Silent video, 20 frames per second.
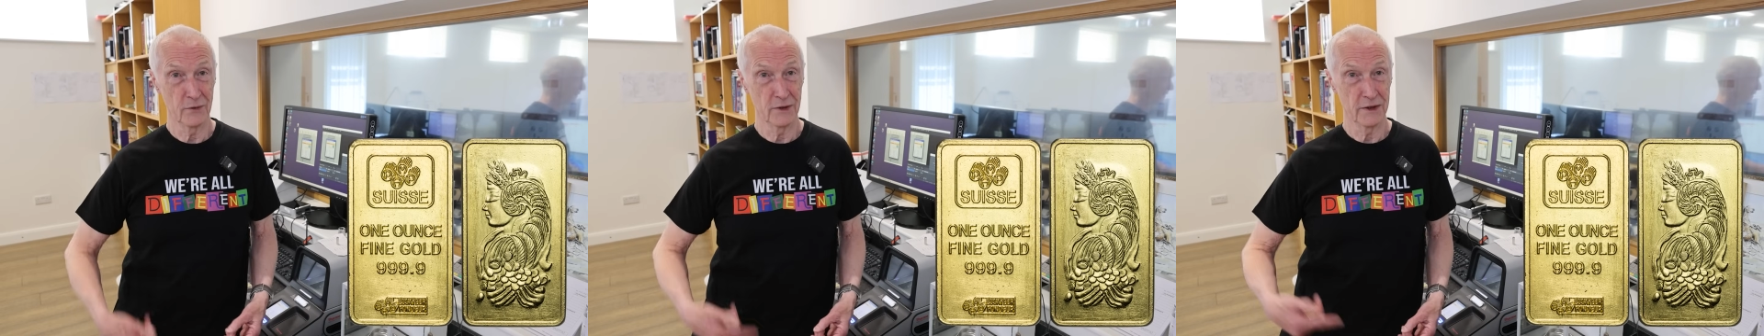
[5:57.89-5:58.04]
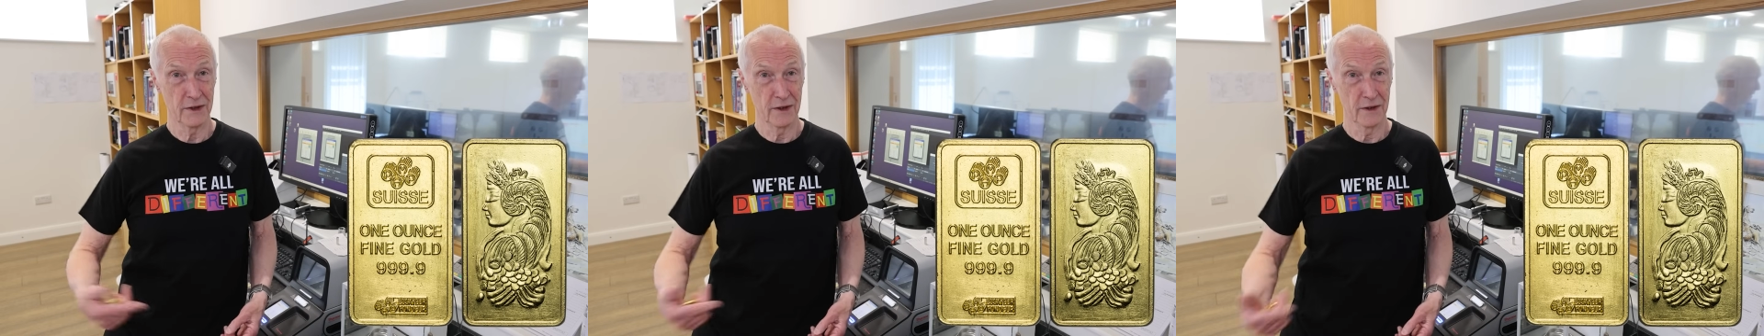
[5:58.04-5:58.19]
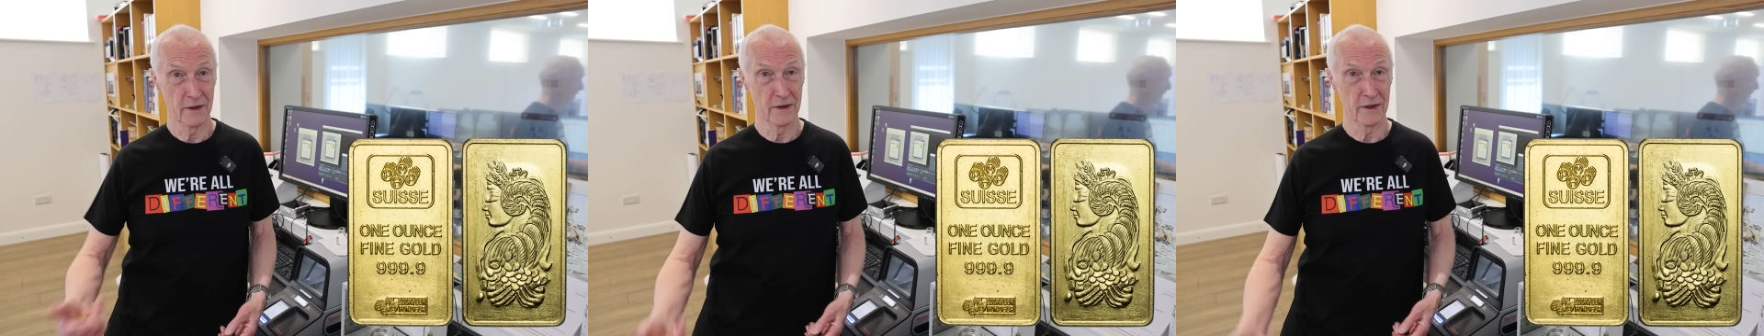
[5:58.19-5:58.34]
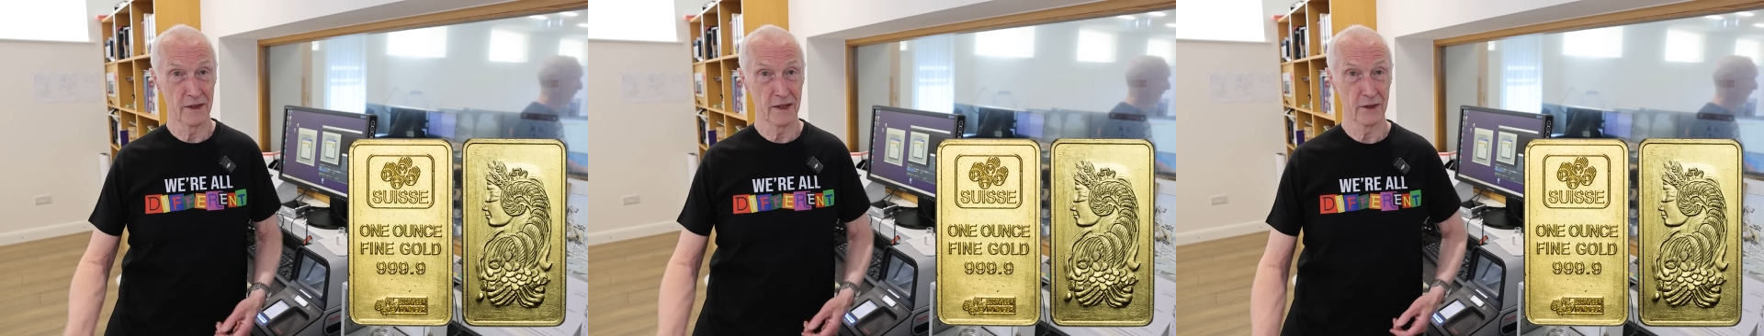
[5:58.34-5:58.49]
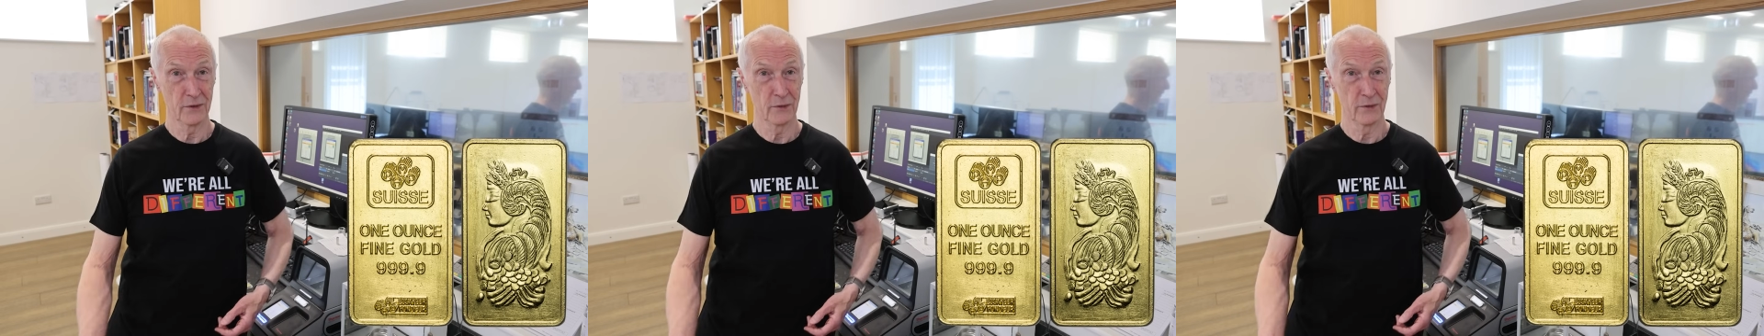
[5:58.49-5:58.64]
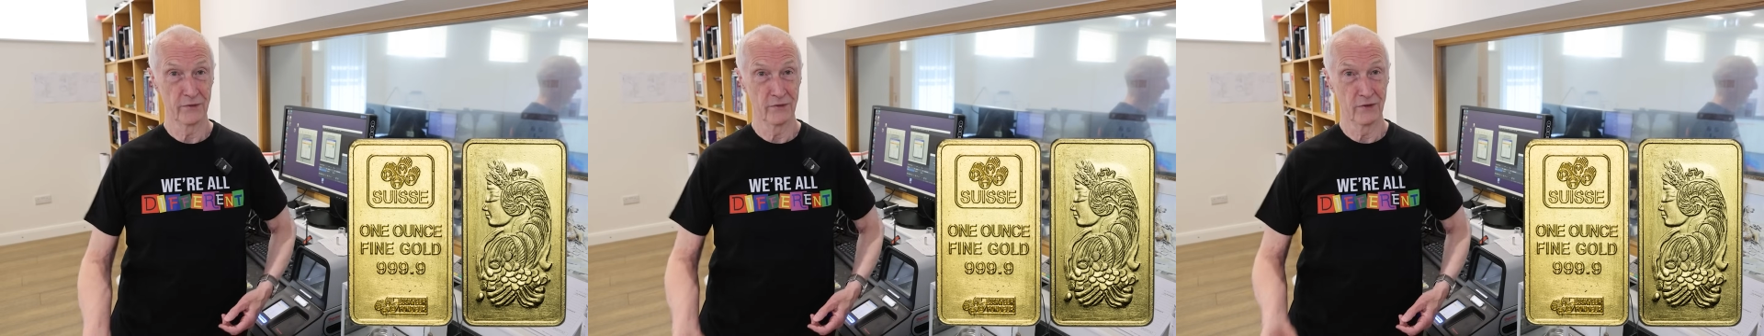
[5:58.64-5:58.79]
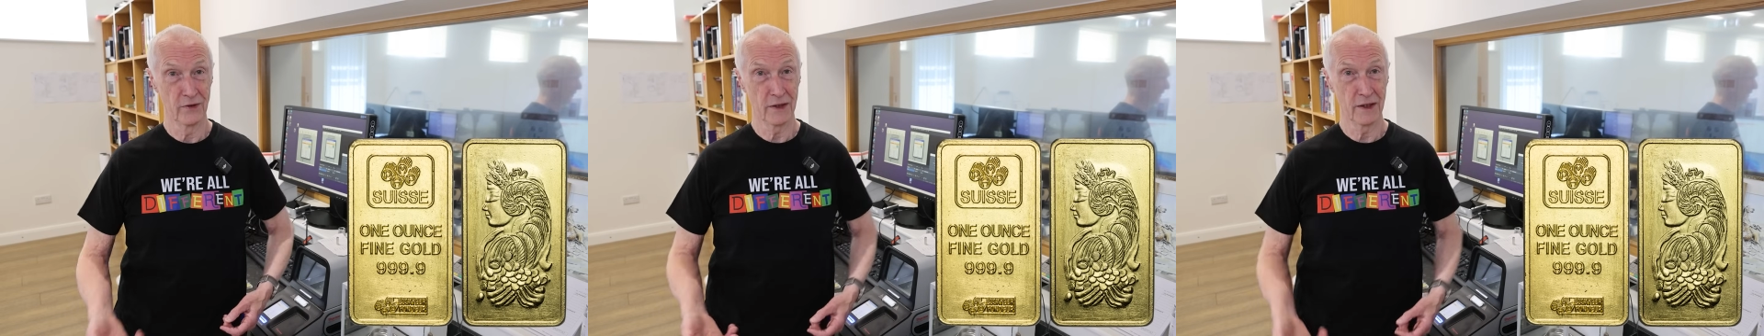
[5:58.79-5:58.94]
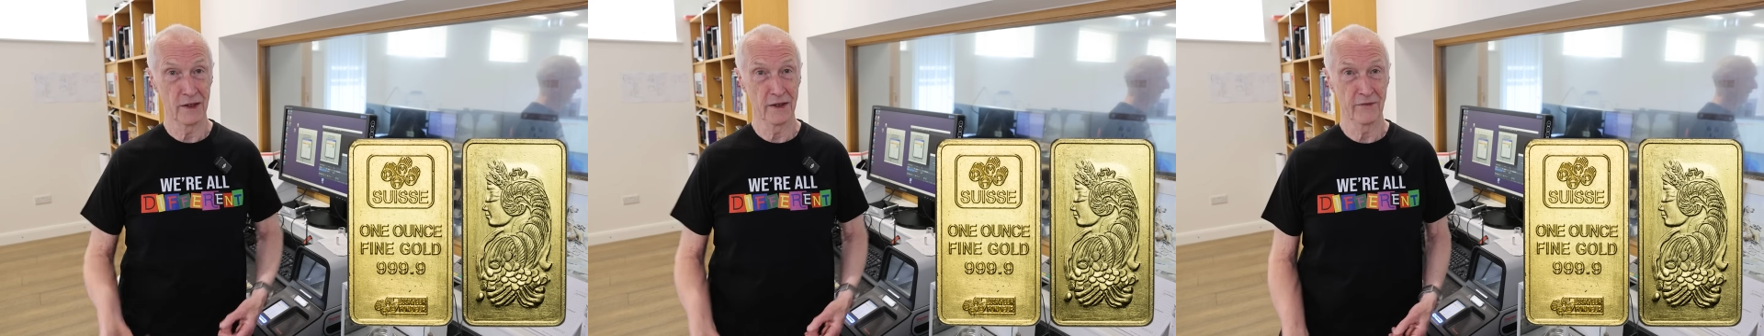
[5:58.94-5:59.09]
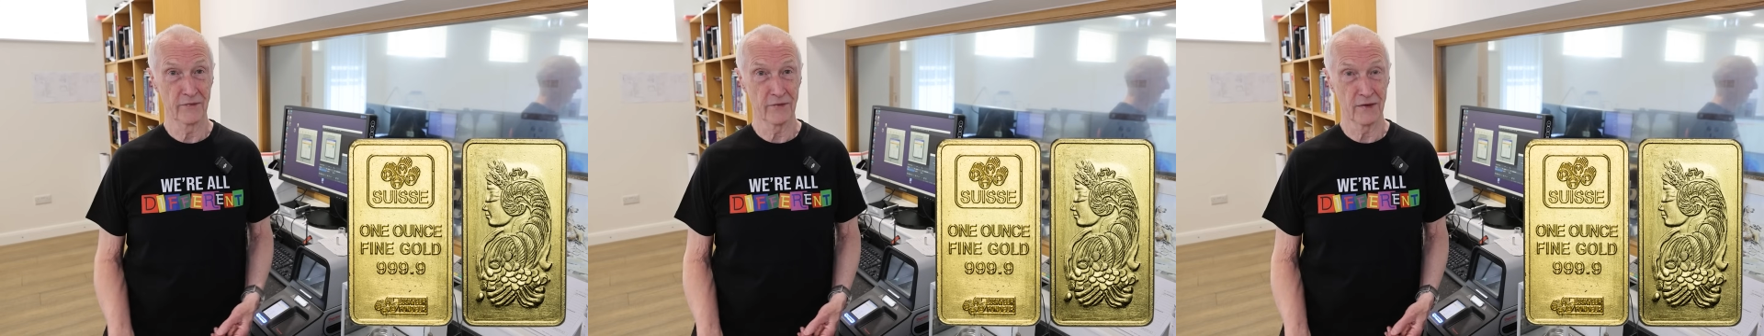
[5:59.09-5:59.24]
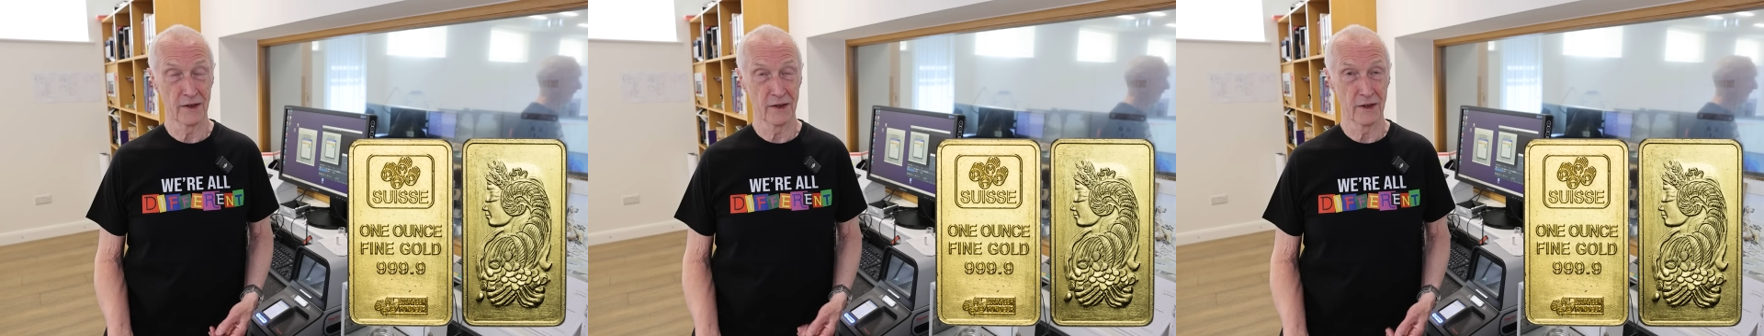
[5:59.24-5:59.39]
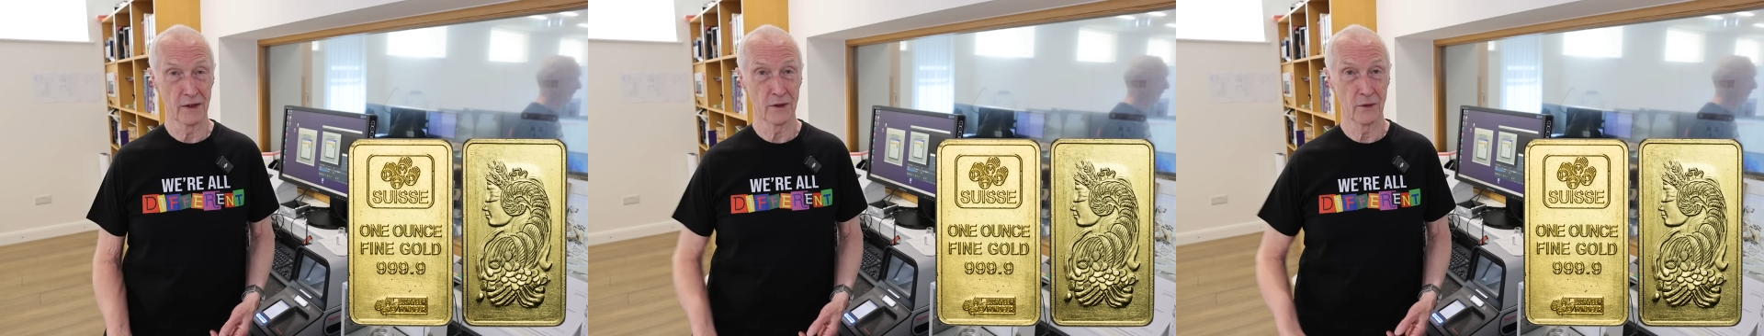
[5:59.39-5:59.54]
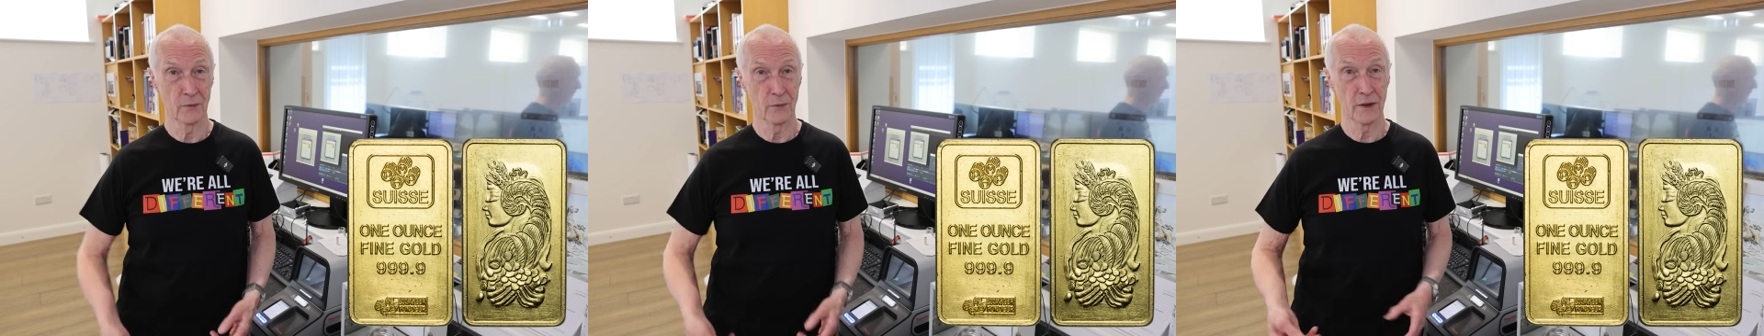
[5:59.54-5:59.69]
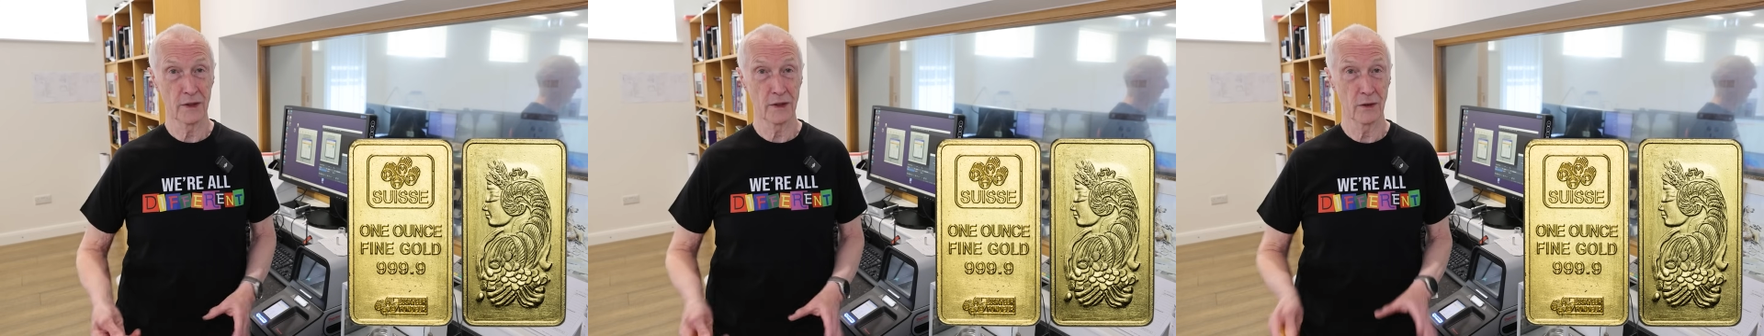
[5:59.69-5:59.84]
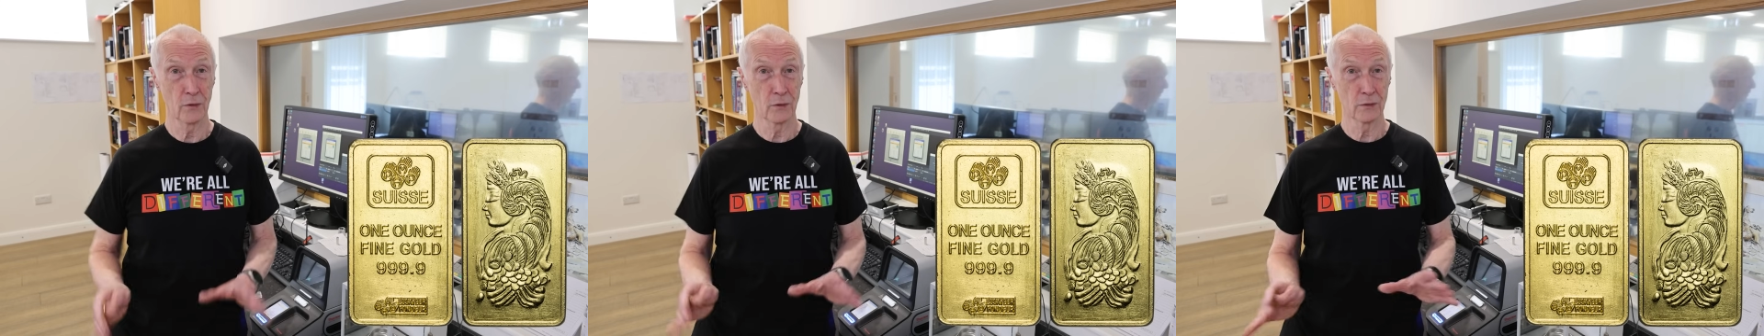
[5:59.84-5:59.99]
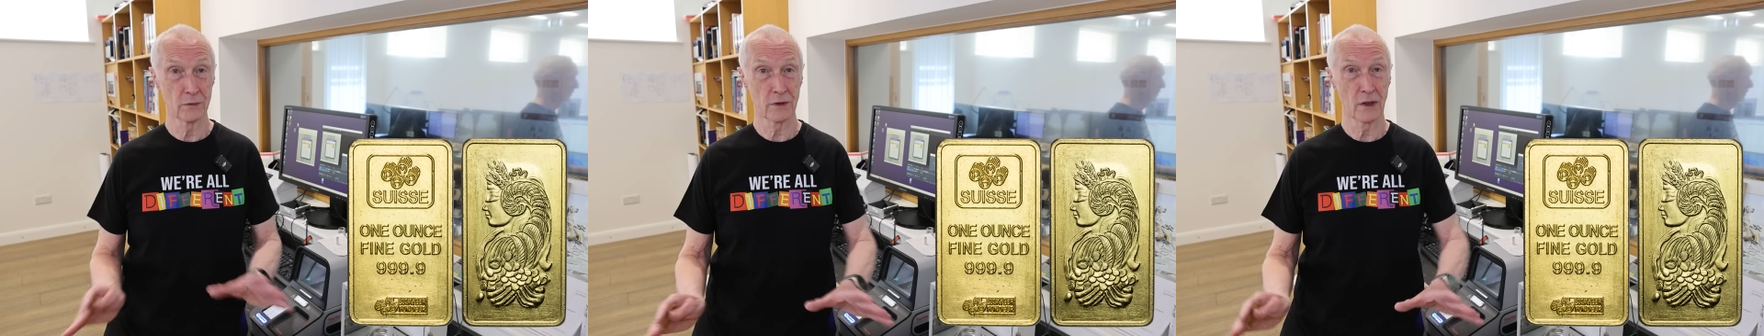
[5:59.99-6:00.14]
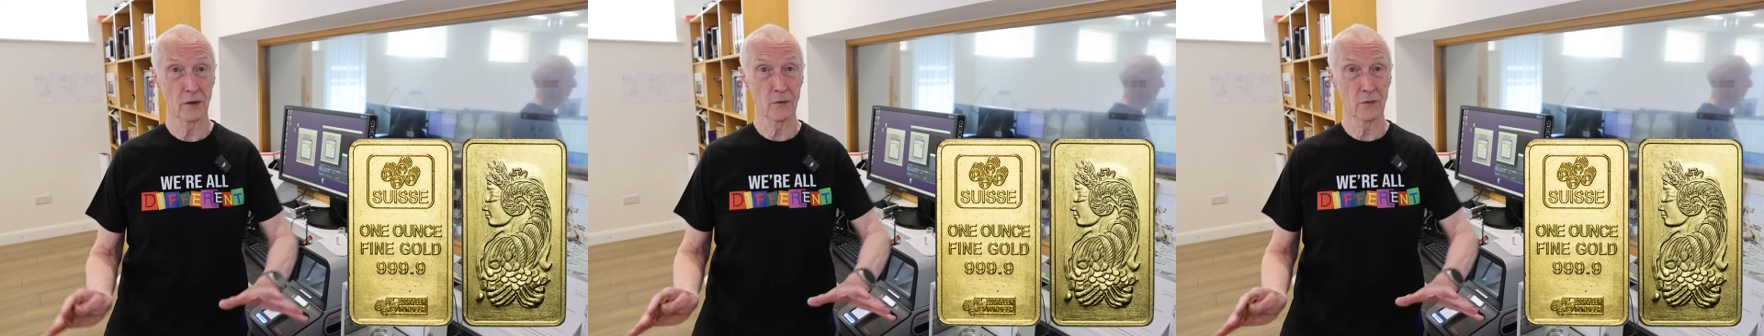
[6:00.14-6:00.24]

which is the day we received these, and we said, oh,